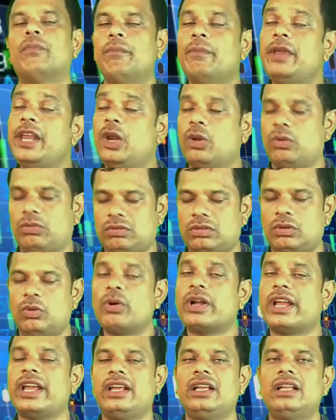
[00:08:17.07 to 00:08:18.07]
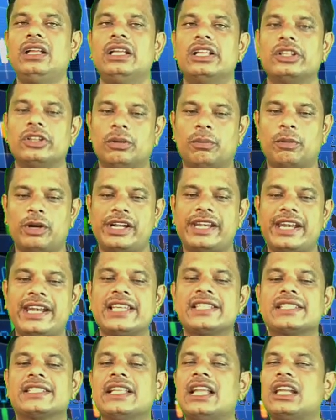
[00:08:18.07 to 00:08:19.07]
below. Okay, the
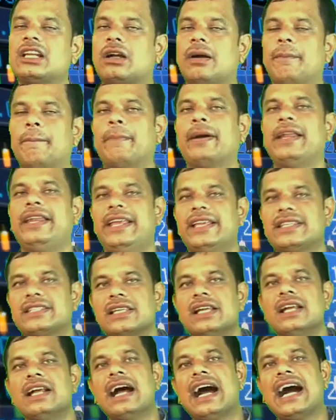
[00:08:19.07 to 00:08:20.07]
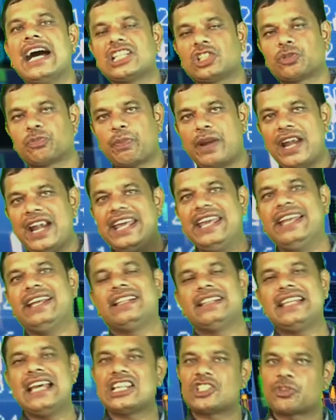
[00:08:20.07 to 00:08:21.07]
multinational companies are spreading,
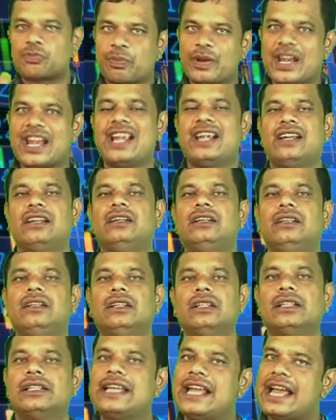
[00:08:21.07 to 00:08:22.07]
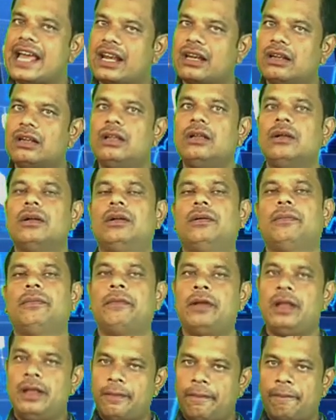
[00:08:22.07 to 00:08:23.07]
they spread their
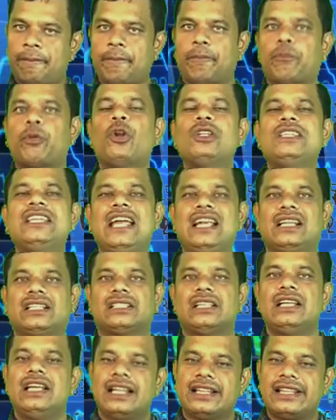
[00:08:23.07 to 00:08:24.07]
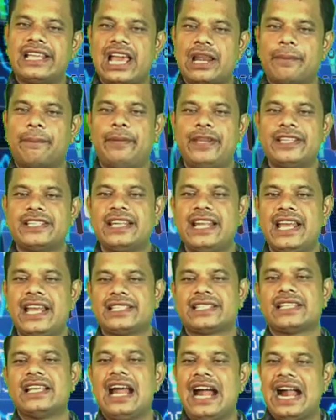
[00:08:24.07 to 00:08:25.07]
projects, their
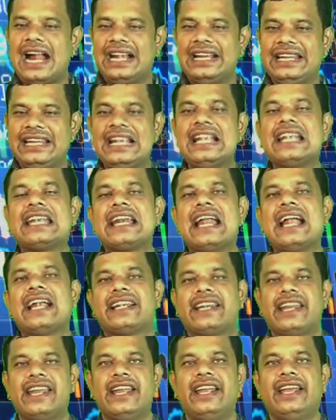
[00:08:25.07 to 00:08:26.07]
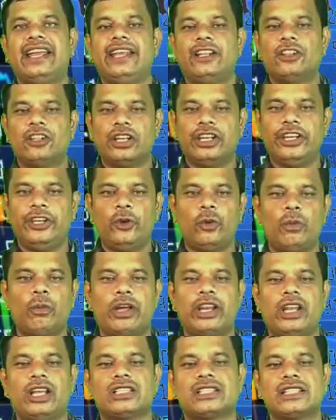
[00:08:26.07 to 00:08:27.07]
business and interacting in the
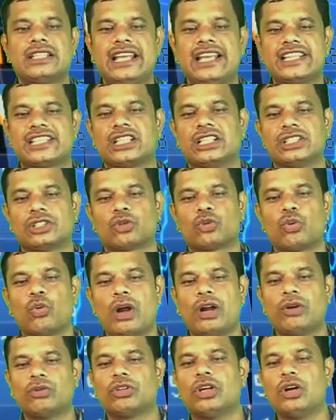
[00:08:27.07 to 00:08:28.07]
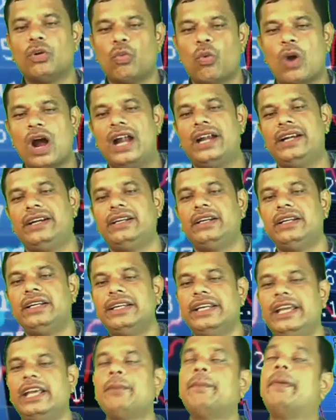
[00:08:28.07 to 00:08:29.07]
numerous nations throughout the world
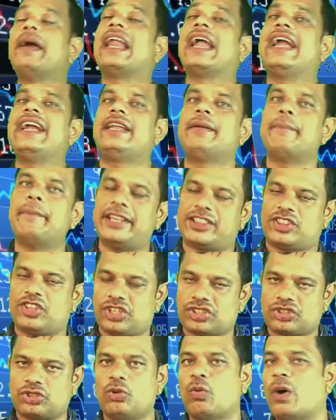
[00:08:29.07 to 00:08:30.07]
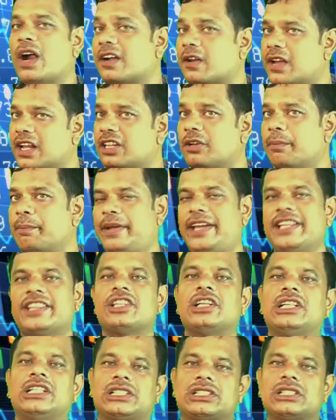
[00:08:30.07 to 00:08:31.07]
in variety methods. So what are the
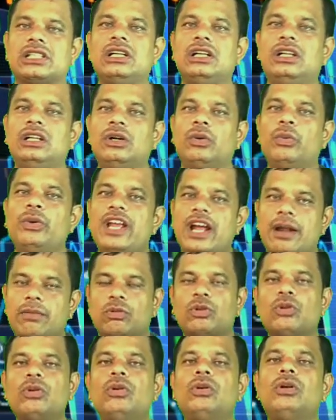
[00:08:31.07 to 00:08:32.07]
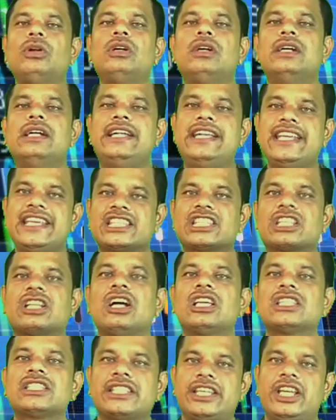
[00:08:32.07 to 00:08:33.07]
methods we have to
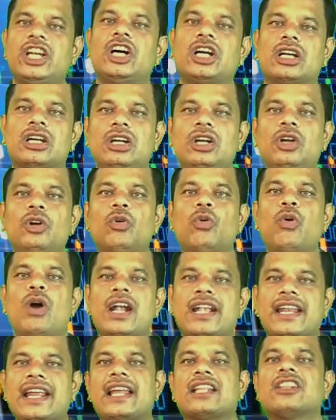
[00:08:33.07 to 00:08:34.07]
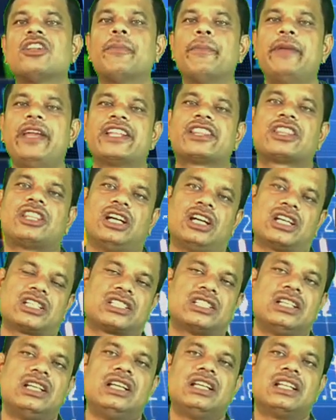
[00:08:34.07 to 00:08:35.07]
discuss here? What are the methods
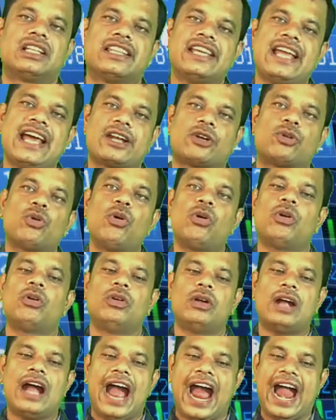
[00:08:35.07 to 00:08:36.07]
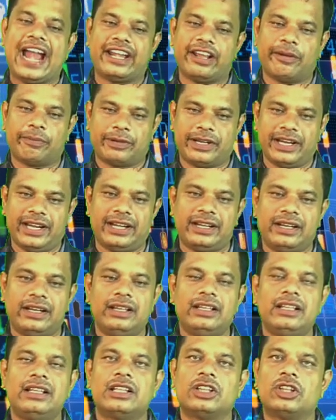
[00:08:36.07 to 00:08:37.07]
they have to adopt?
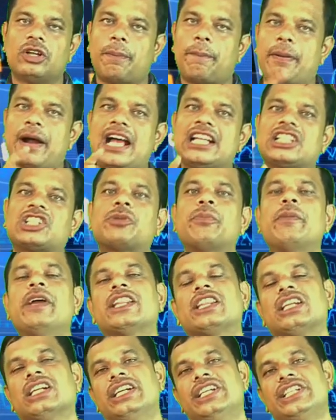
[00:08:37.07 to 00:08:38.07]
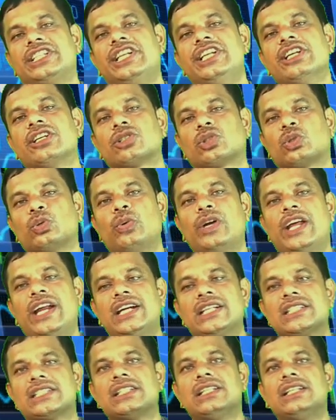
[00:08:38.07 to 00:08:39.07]
The first method is, dear
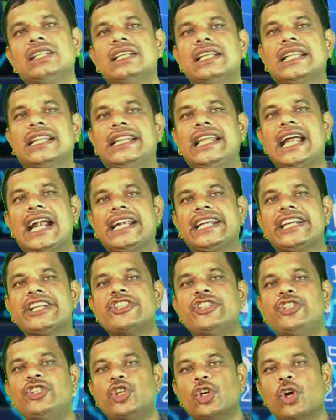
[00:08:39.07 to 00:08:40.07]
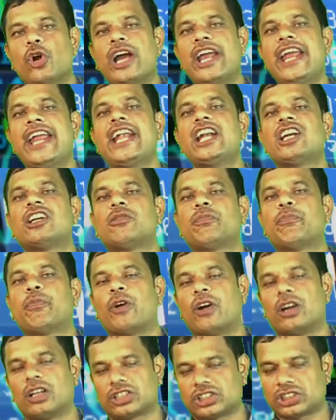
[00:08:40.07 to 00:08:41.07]
students, that is joint
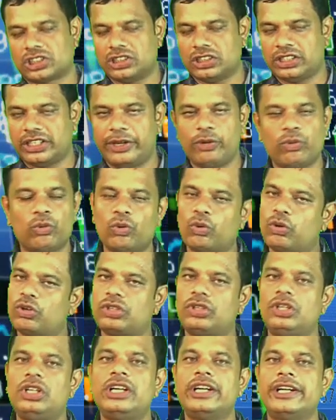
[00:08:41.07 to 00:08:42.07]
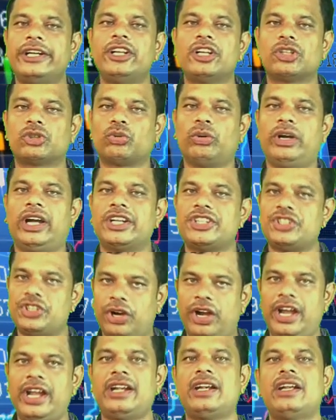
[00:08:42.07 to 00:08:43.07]
production. You know, dear student,
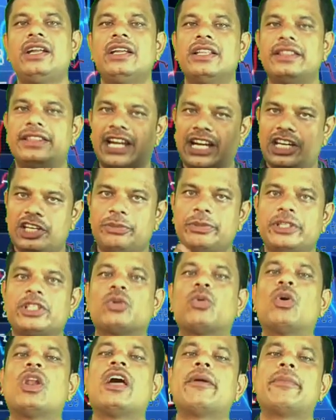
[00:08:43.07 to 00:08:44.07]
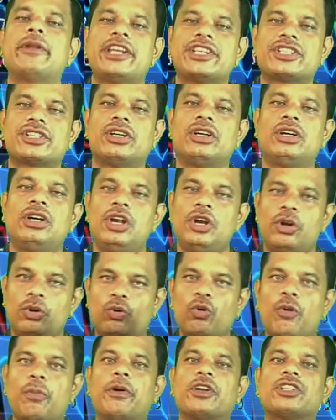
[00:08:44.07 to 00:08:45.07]
joint, that is means collaboration.
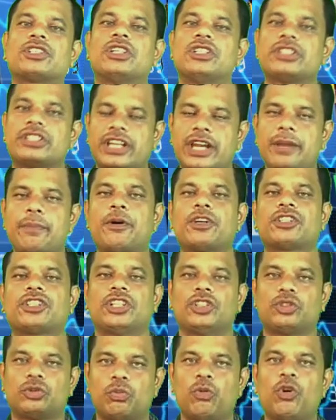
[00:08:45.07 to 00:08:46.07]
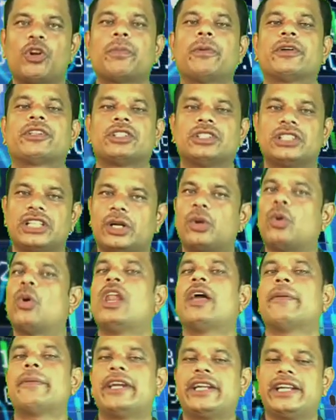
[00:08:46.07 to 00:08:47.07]
2 persons, 3 persons, more persons are
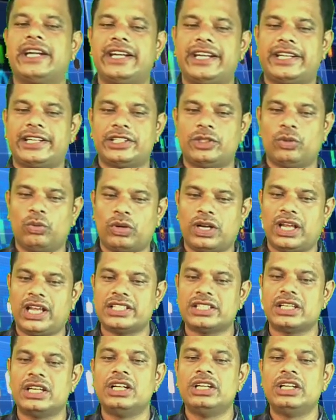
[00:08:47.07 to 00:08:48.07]
collaborated, it is known as